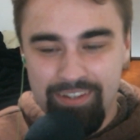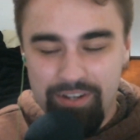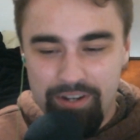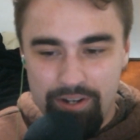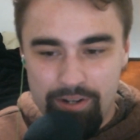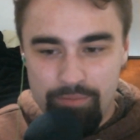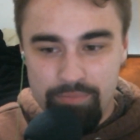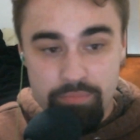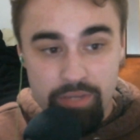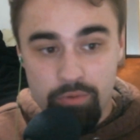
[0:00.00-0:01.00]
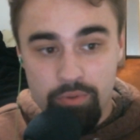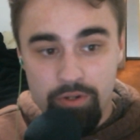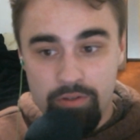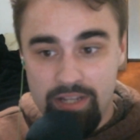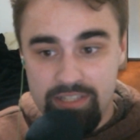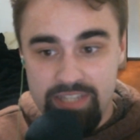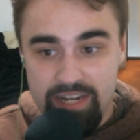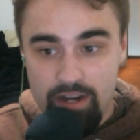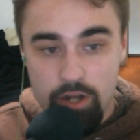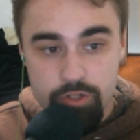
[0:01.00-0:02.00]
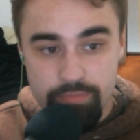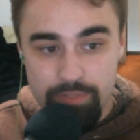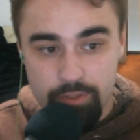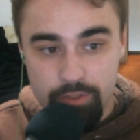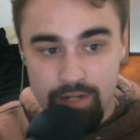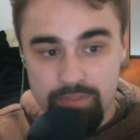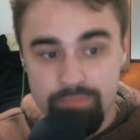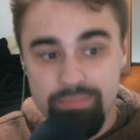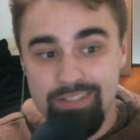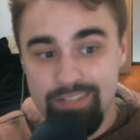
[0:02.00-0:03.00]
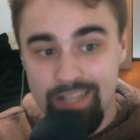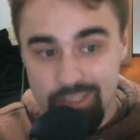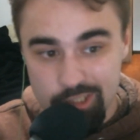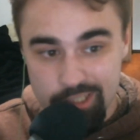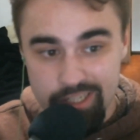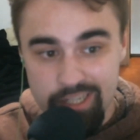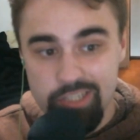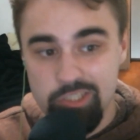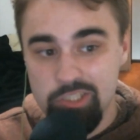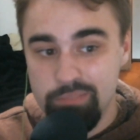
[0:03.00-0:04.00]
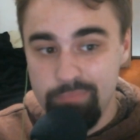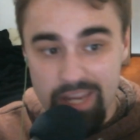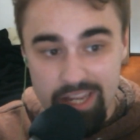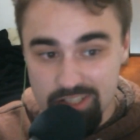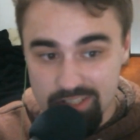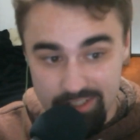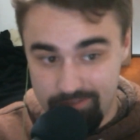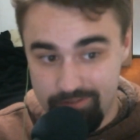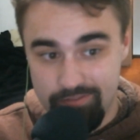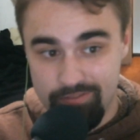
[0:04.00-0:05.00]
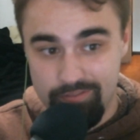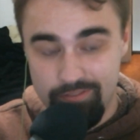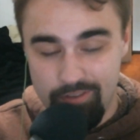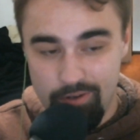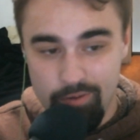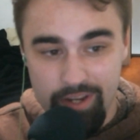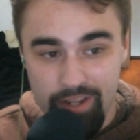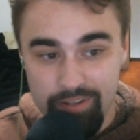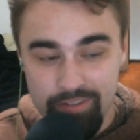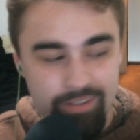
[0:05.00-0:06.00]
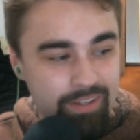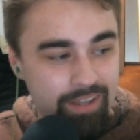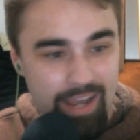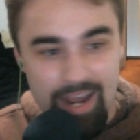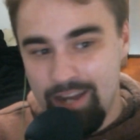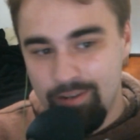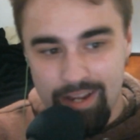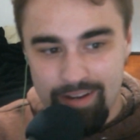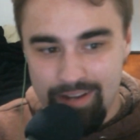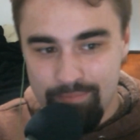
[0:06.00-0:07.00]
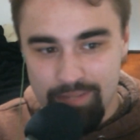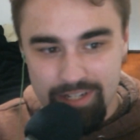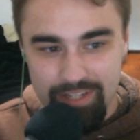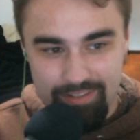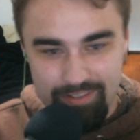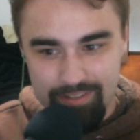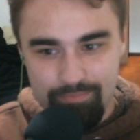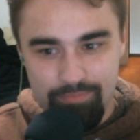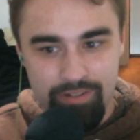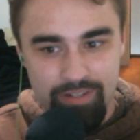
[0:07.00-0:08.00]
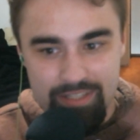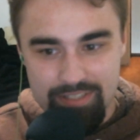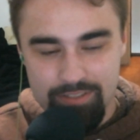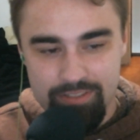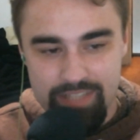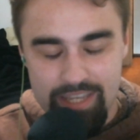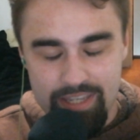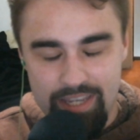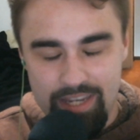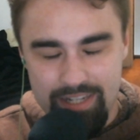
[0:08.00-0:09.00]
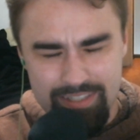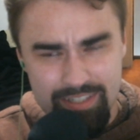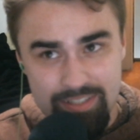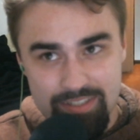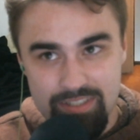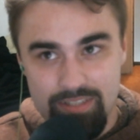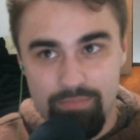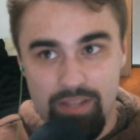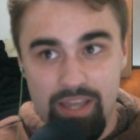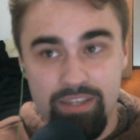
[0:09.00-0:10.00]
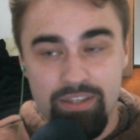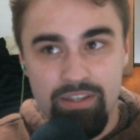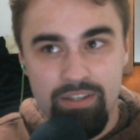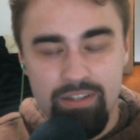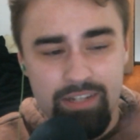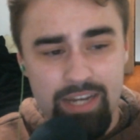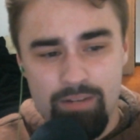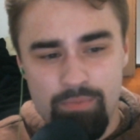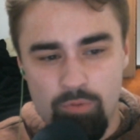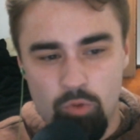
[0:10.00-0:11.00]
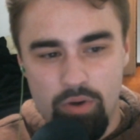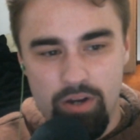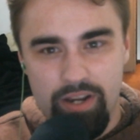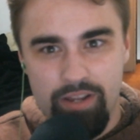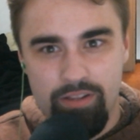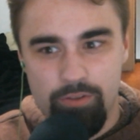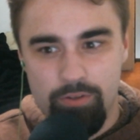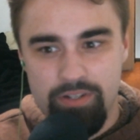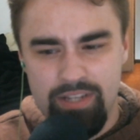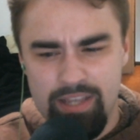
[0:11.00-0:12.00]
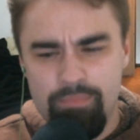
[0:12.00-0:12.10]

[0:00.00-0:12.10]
Ubiquinol, I take it at 100 milligrams because that shit expensive, okay? I don't have that money, but I still take it, and it does seem like, can't remember where I learned it.